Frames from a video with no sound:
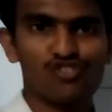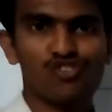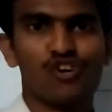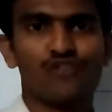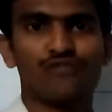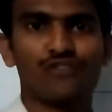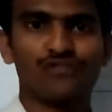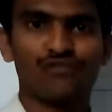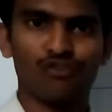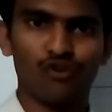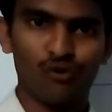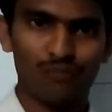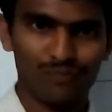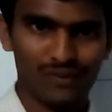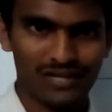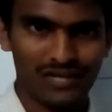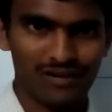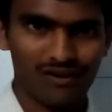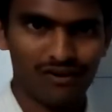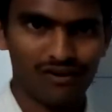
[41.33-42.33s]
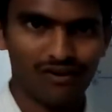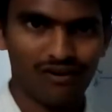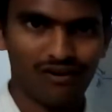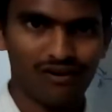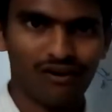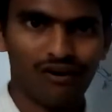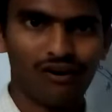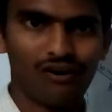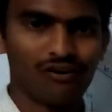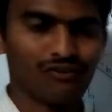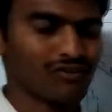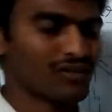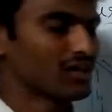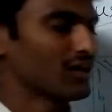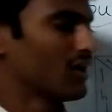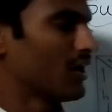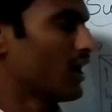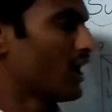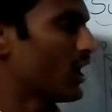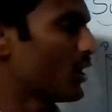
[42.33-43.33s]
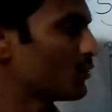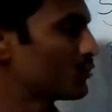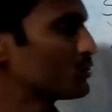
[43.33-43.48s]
of a formula or how